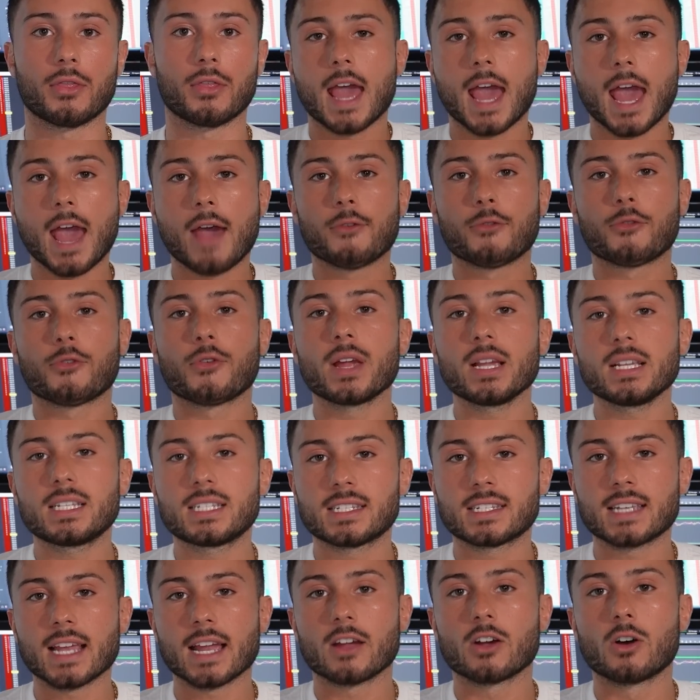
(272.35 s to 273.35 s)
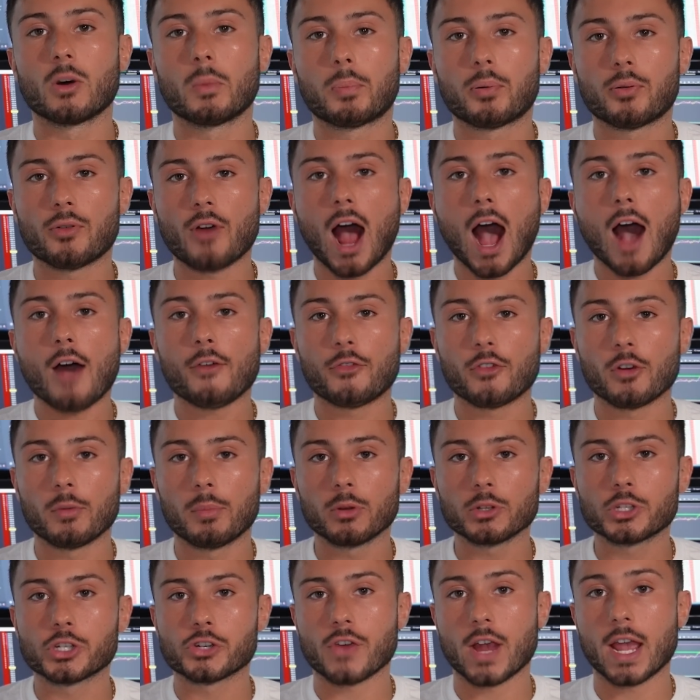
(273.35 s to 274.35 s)
Every single
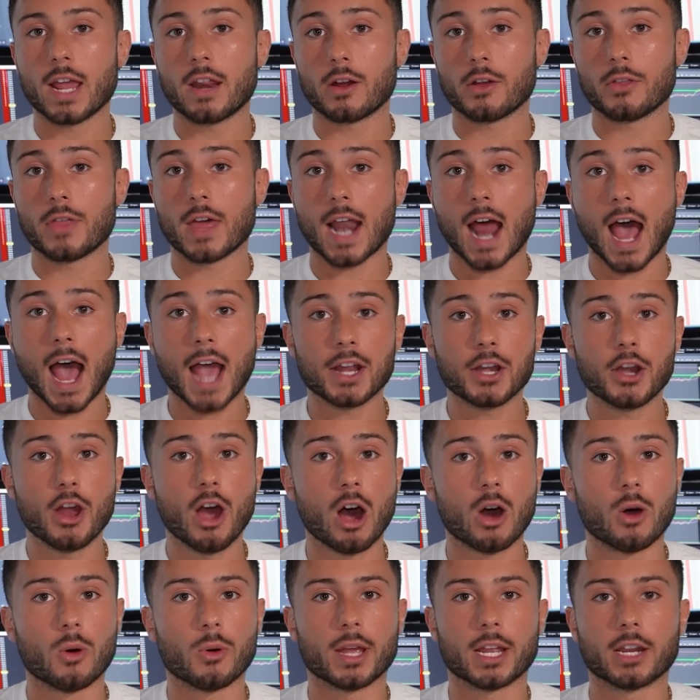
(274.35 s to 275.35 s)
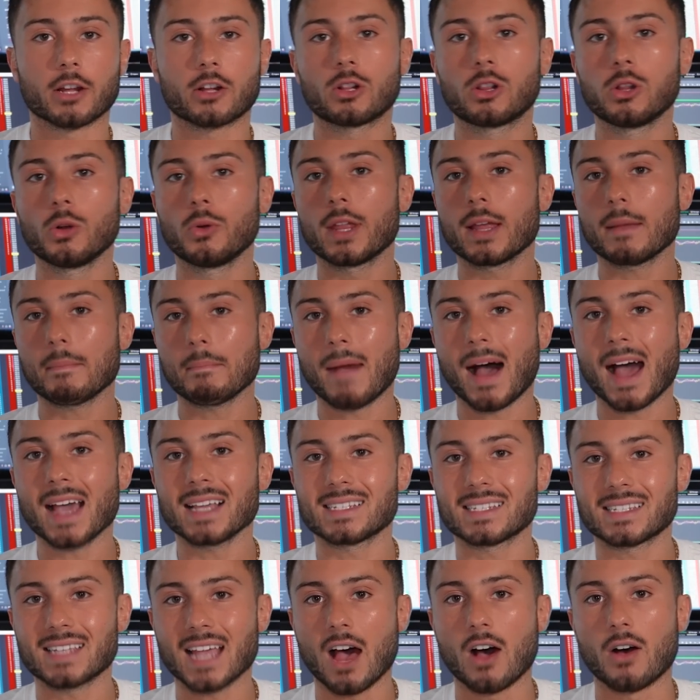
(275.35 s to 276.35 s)
profitable trader that I know, including
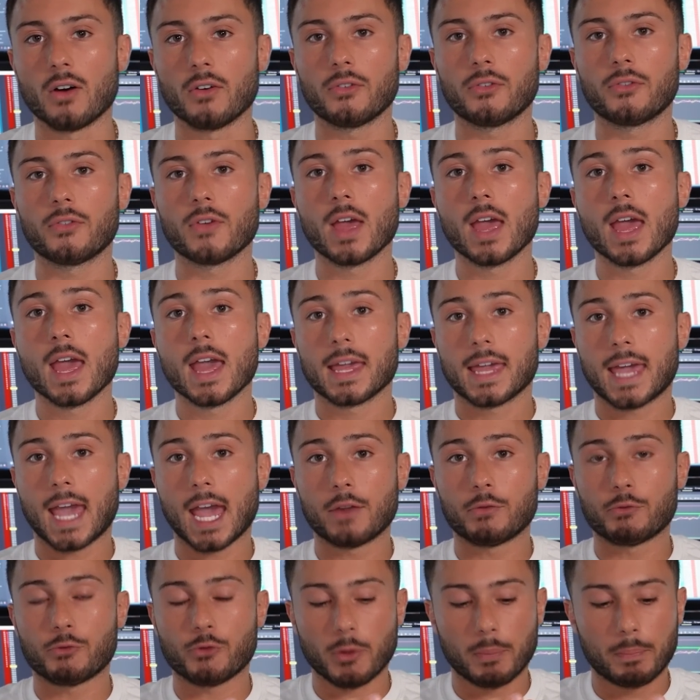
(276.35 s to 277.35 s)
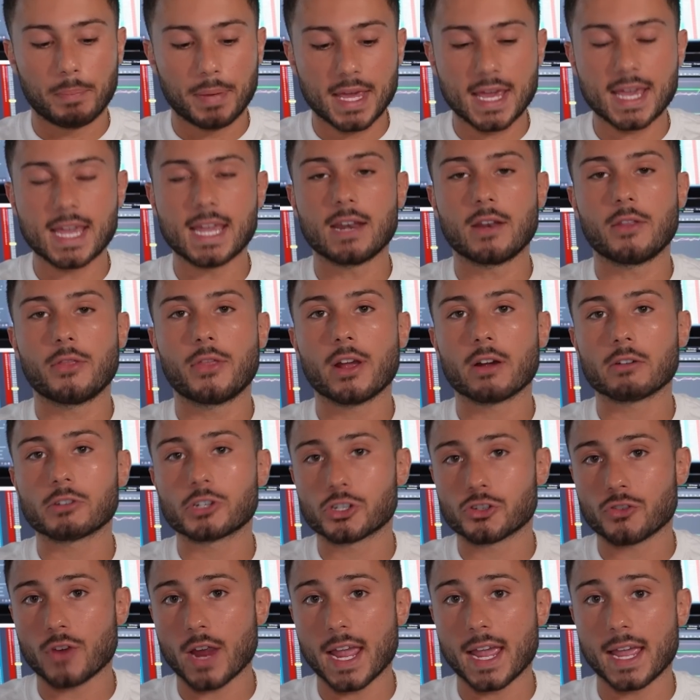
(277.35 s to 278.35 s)
myself, can repeat their
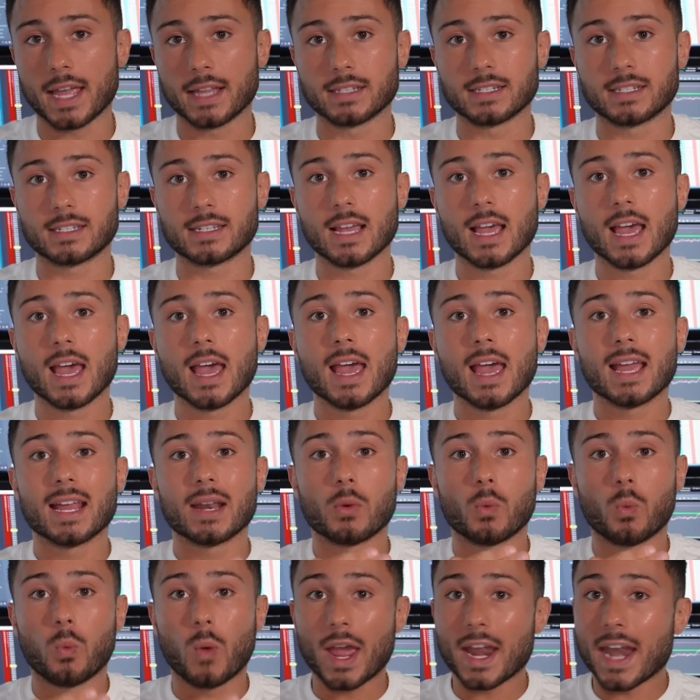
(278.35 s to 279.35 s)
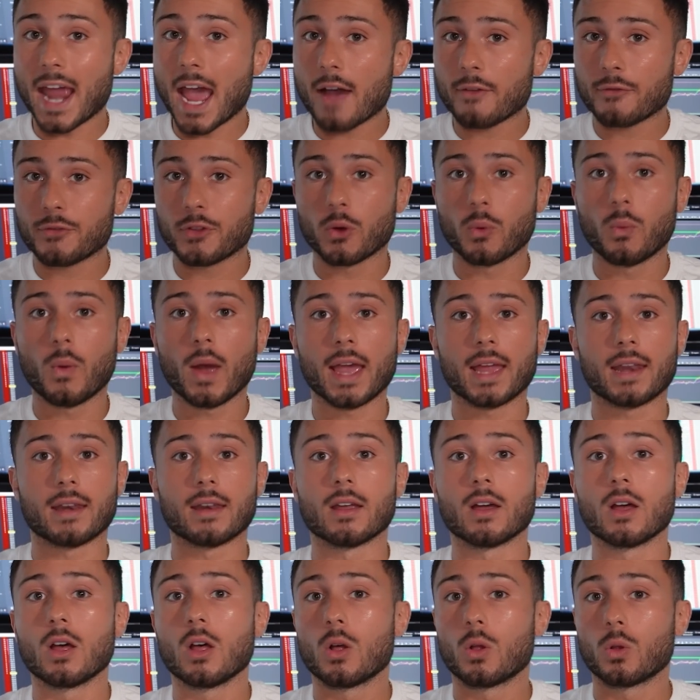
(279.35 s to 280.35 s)
trades win after win,
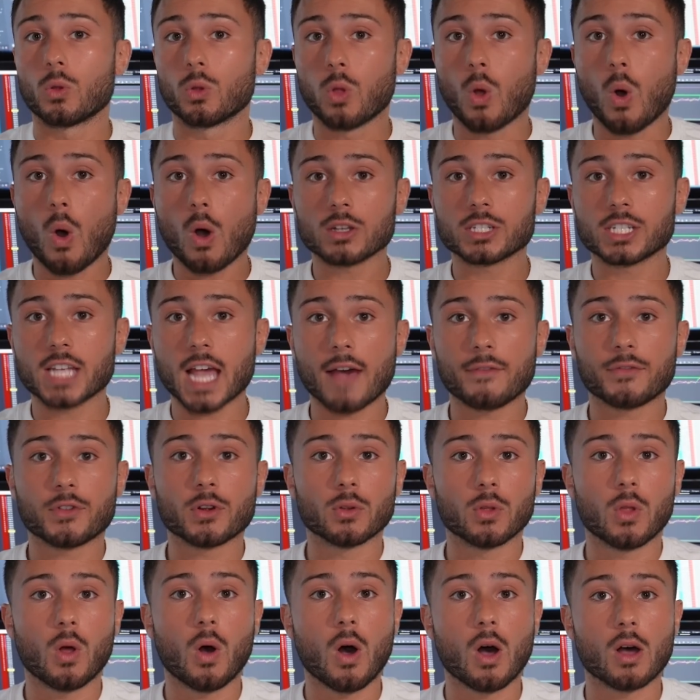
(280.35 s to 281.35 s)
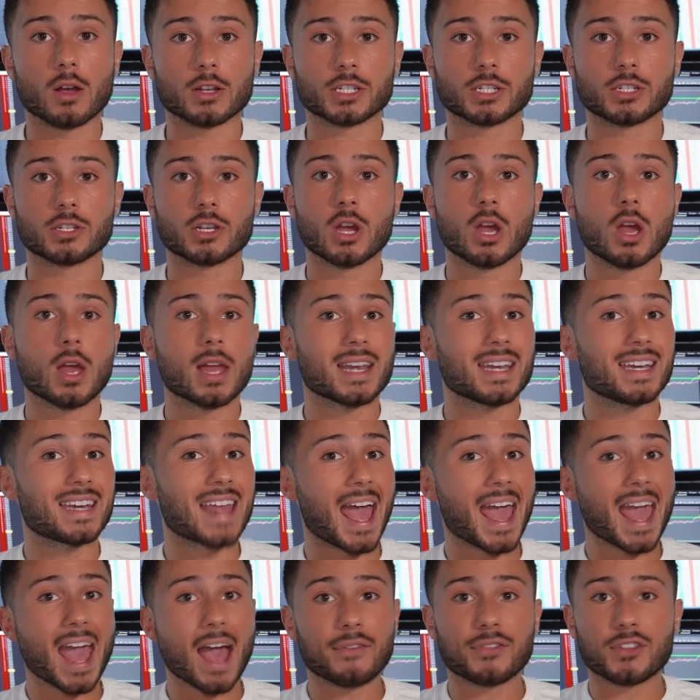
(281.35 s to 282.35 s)
loss after loss,
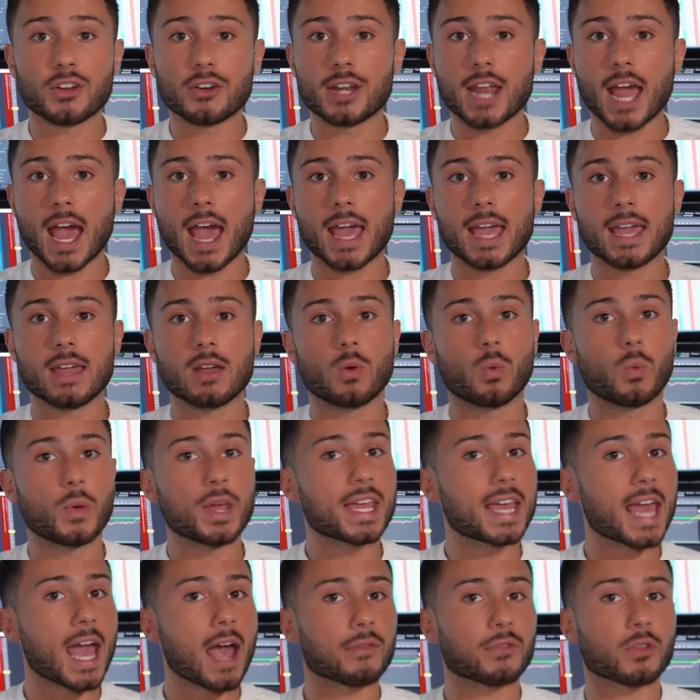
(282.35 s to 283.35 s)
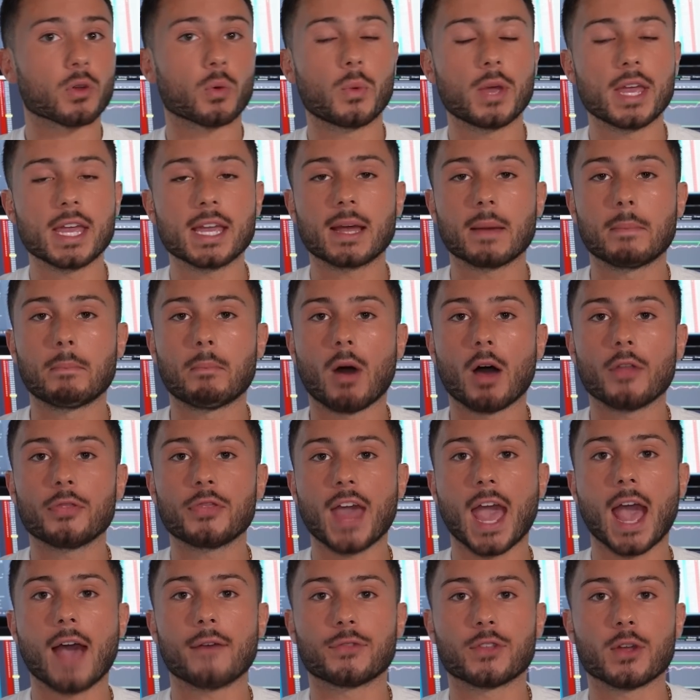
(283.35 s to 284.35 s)
Day after day, week after week, month
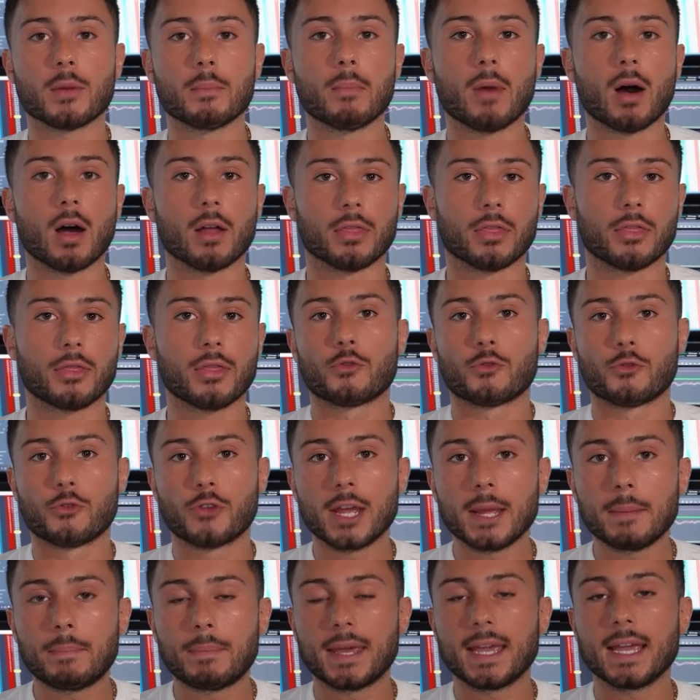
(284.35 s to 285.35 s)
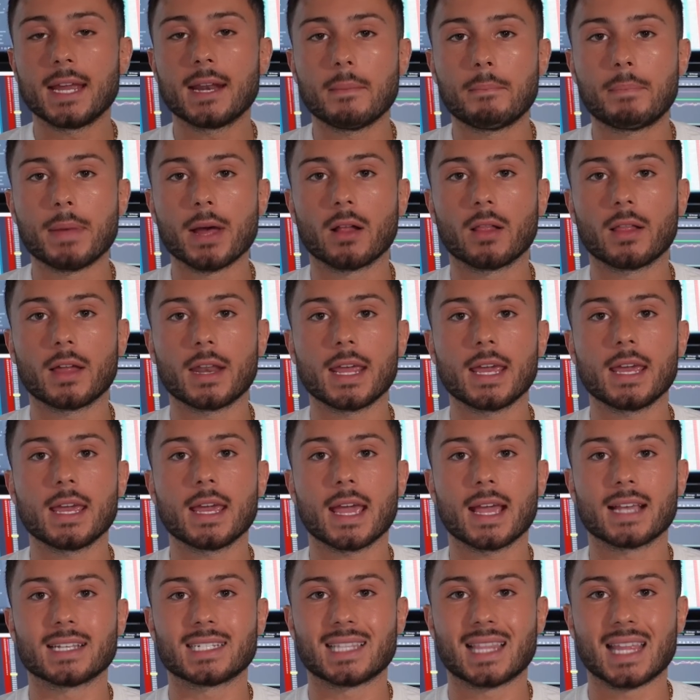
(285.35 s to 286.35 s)
after month. Repeatability
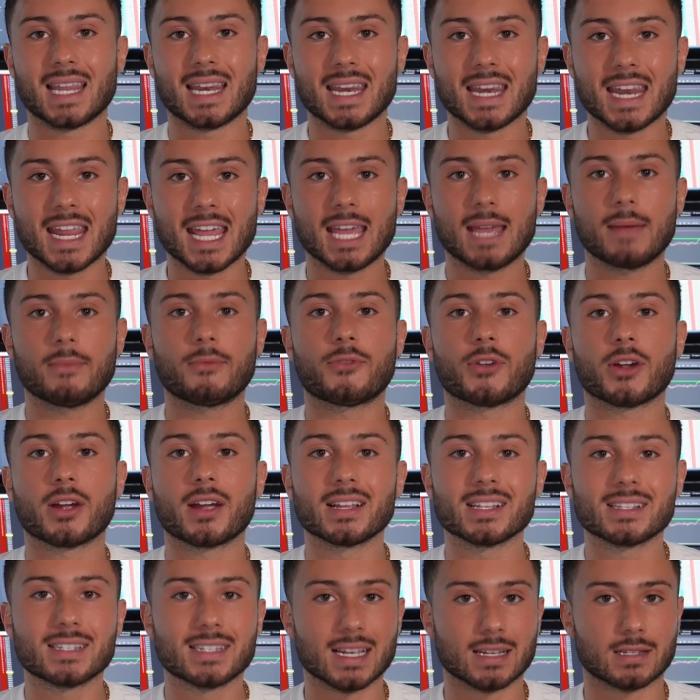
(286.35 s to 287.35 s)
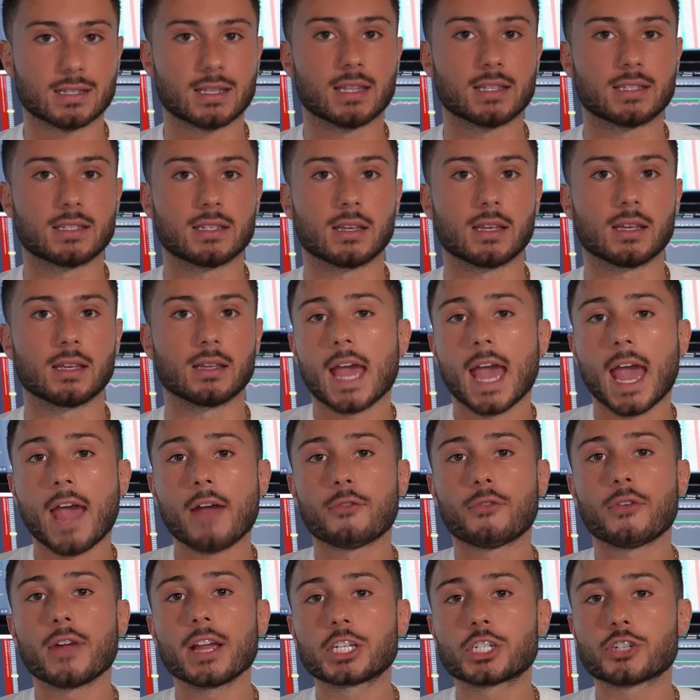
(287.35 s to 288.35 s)
is the name for consistency.
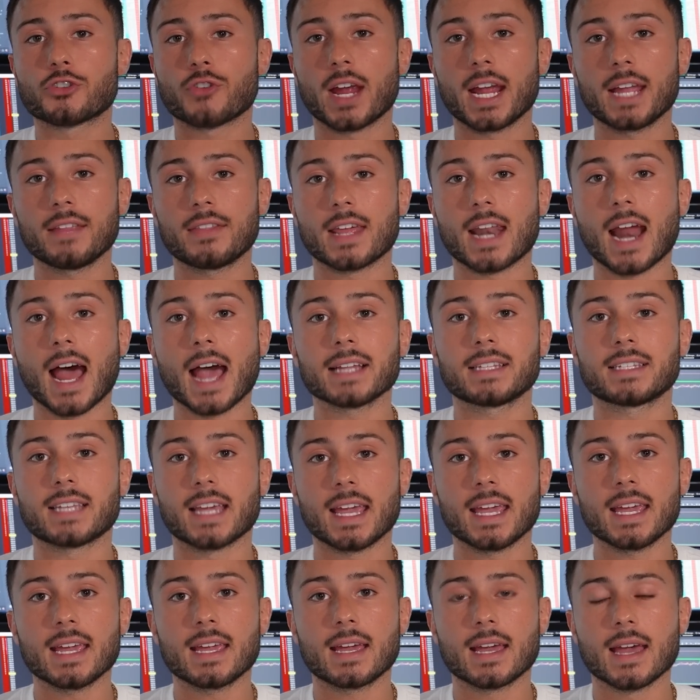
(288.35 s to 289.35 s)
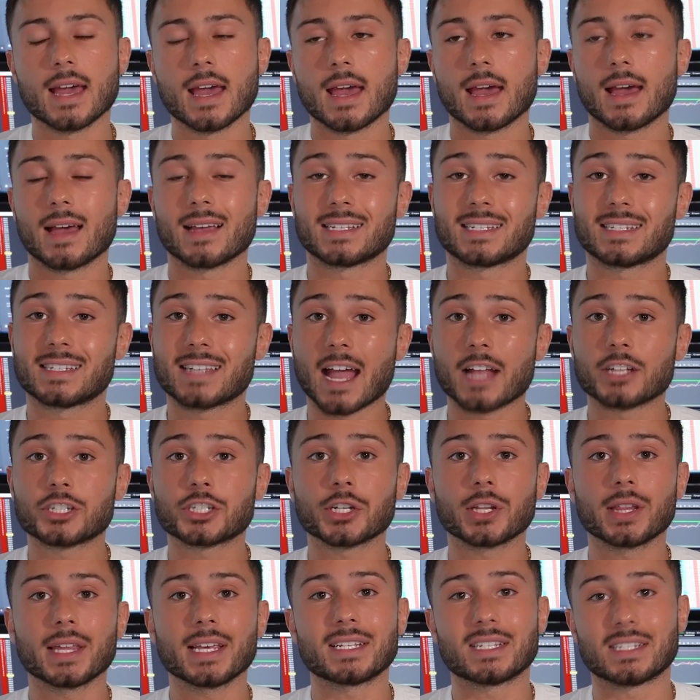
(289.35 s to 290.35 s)
Every trade that I take
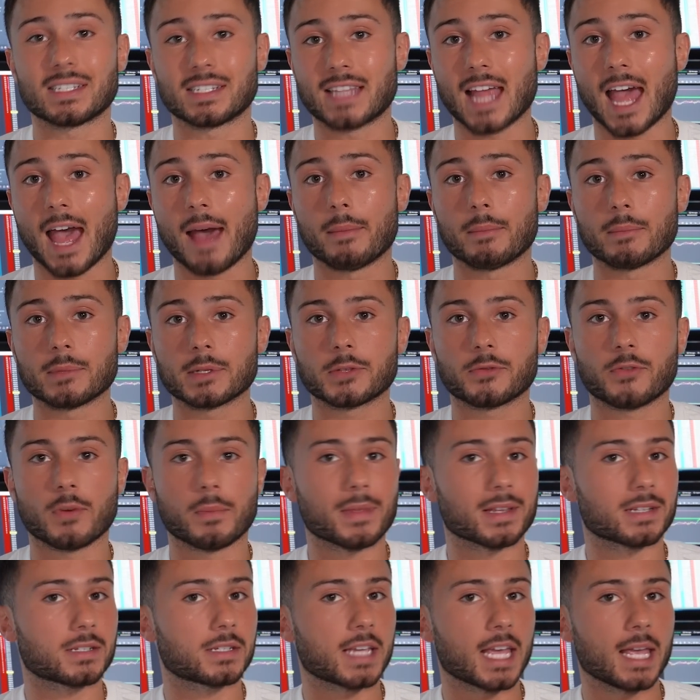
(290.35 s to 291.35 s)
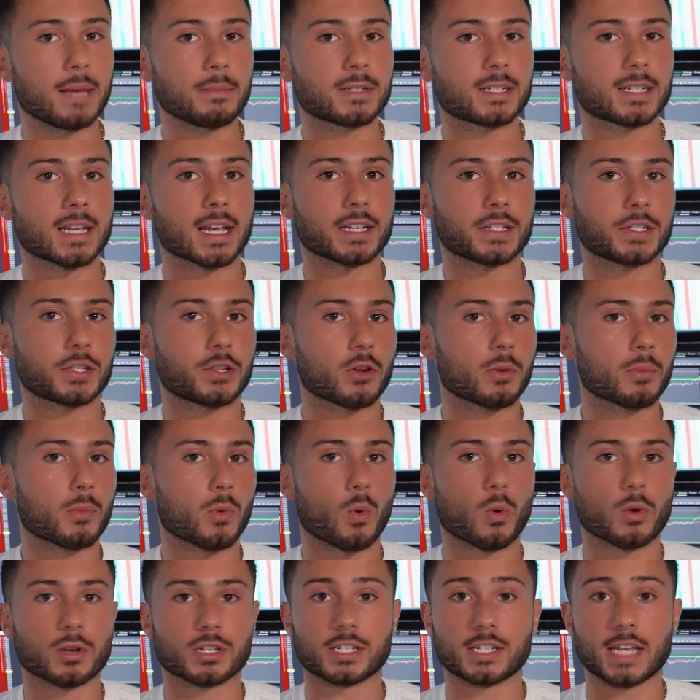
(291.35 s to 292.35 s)
essentially stems from the same system
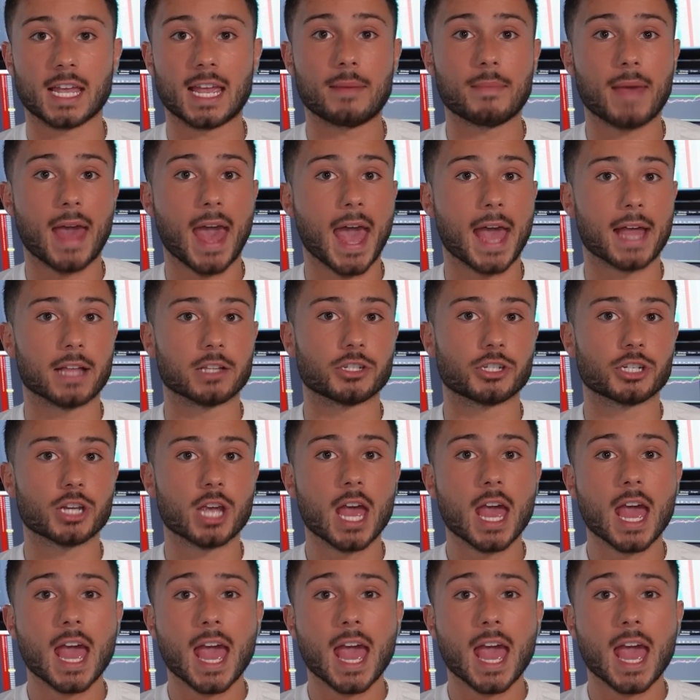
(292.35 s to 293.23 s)
or same edge.